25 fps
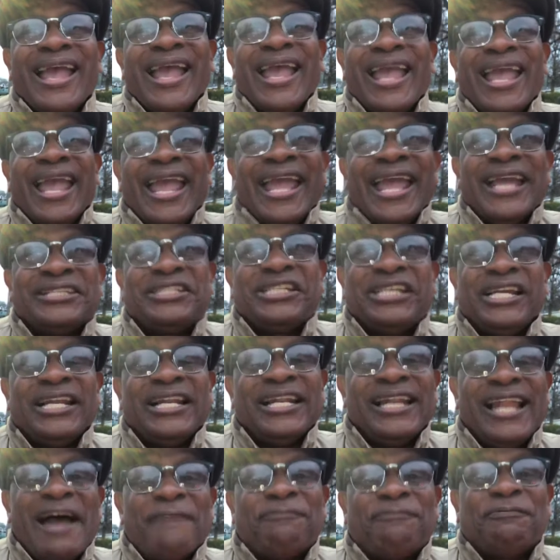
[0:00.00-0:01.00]
and she
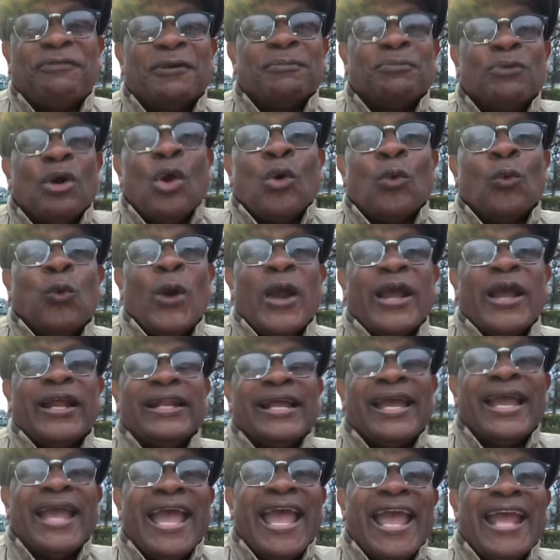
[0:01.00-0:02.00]
left them with
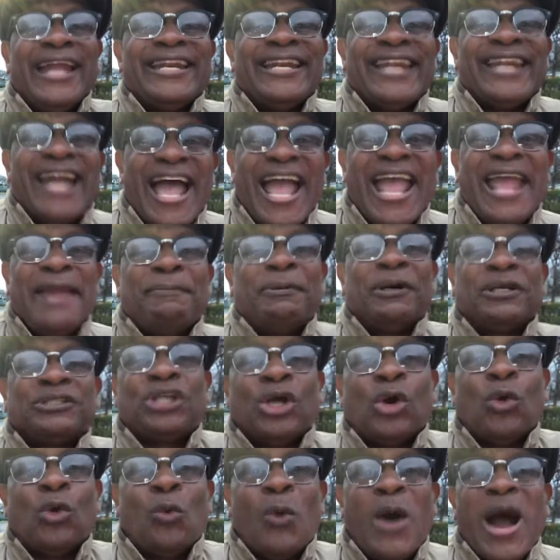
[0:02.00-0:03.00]
a neighbor
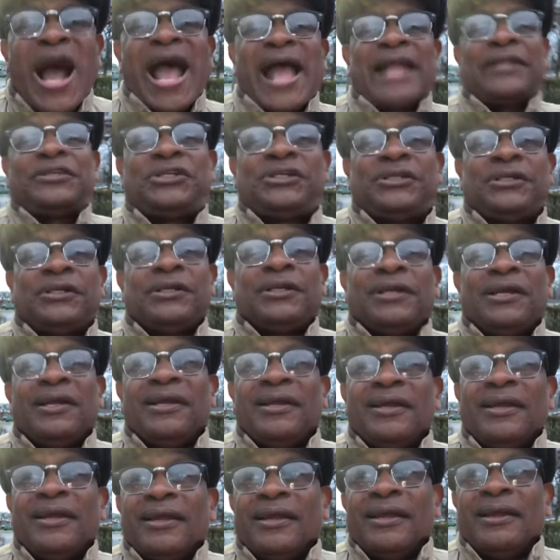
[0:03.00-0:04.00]
to watch.
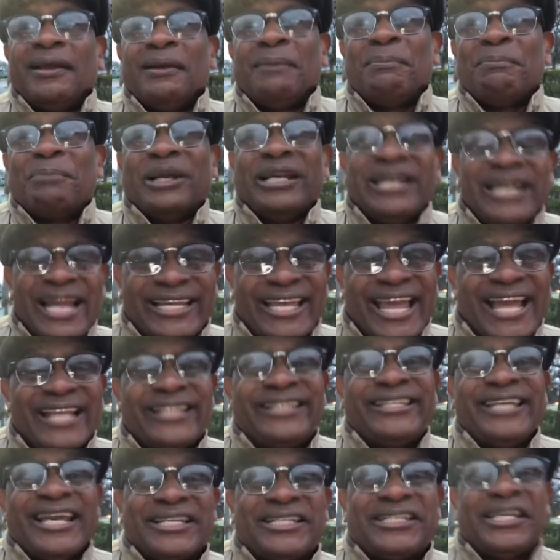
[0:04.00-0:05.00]
But look at
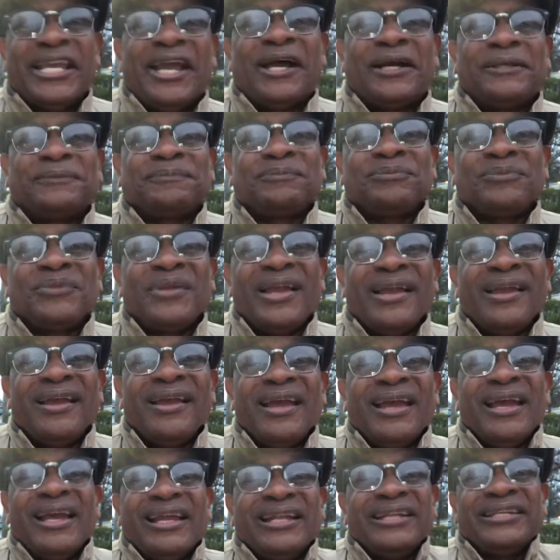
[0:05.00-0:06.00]
this here.
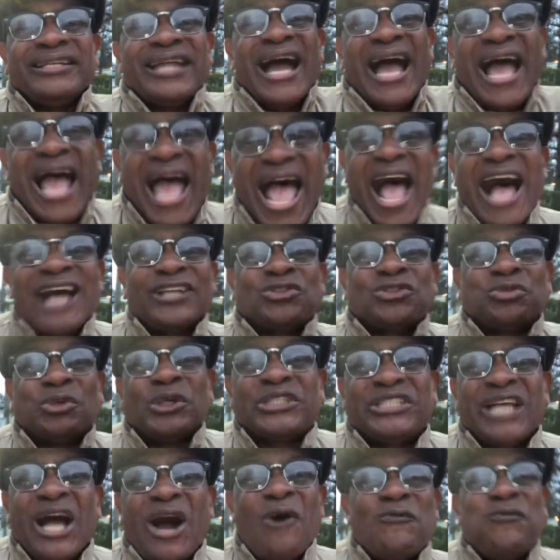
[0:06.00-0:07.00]
The house
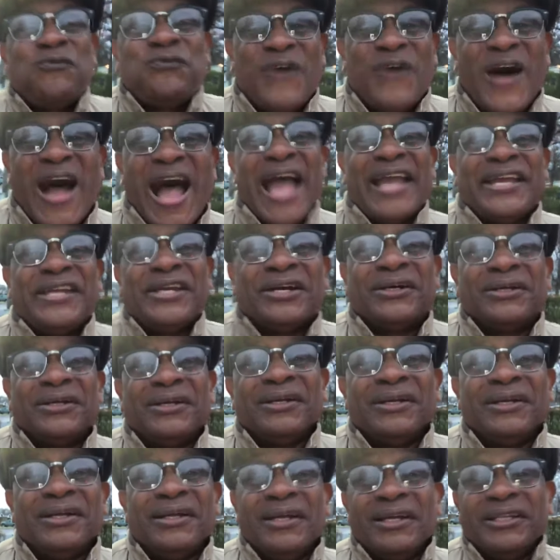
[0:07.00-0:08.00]
was on fire.
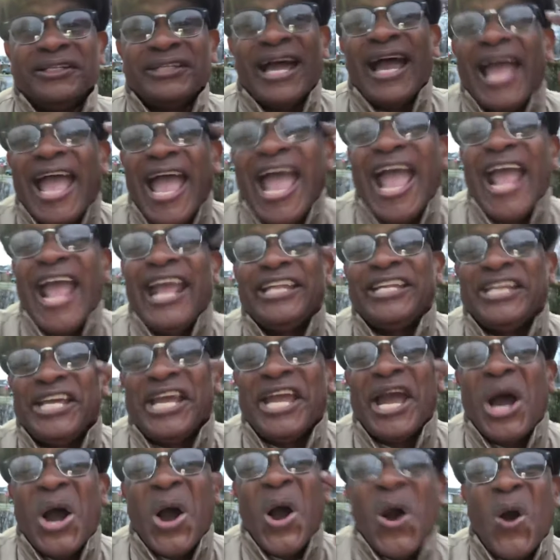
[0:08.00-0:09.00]
The
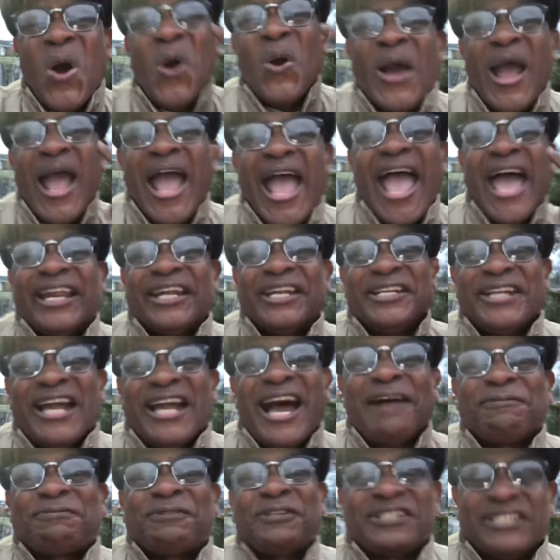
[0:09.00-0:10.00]
8-year-old had
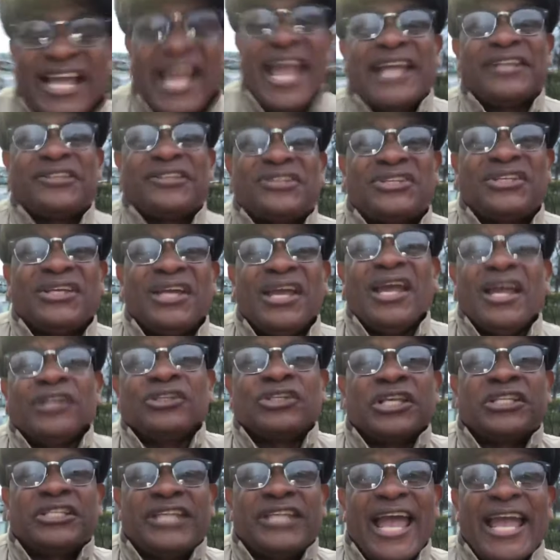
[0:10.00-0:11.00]
enough sense
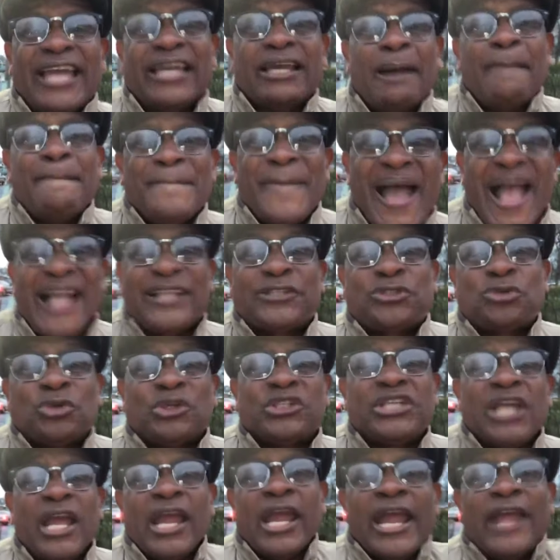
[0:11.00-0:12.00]
to take a
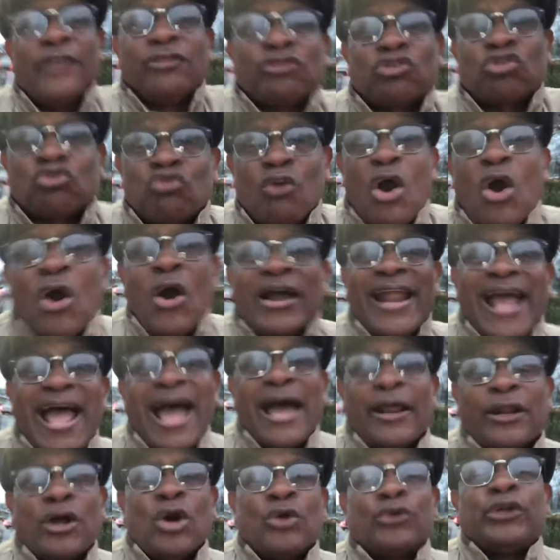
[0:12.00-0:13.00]
mattress and throw it
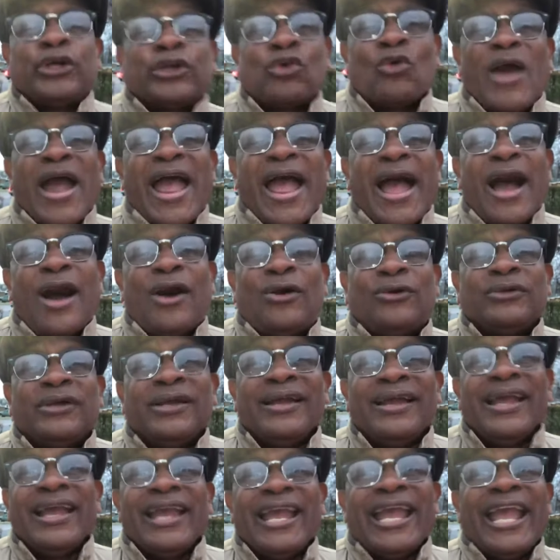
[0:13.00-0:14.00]
out on the ground
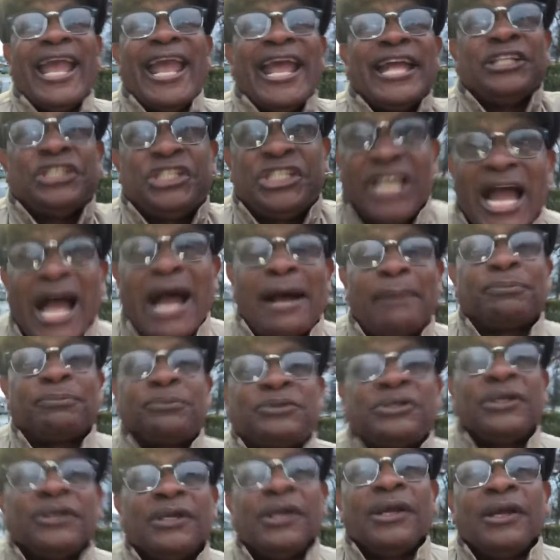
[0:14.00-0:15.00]
and
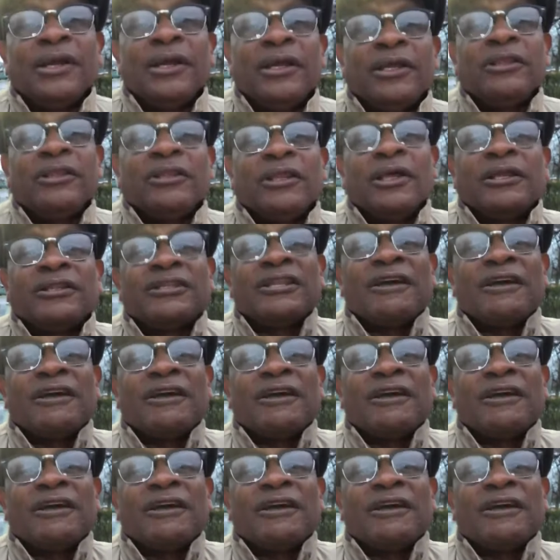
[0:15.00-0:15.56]
jumped. The